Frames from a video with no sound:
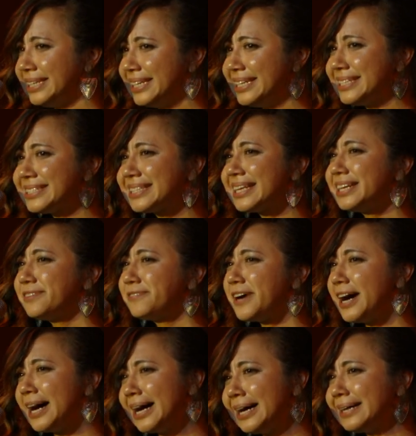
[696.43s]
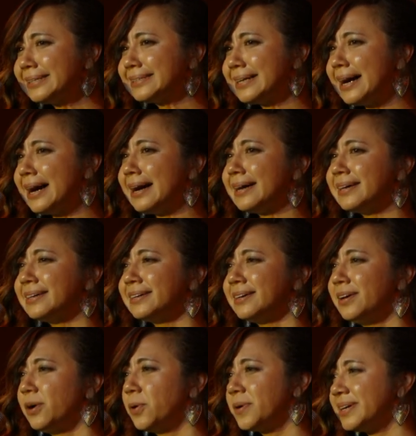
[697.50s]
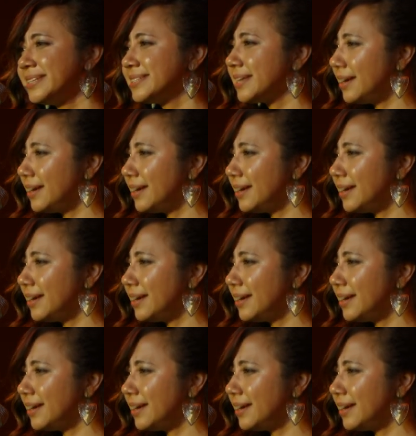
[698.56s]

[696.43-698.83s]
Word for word: is that if a hot guy or his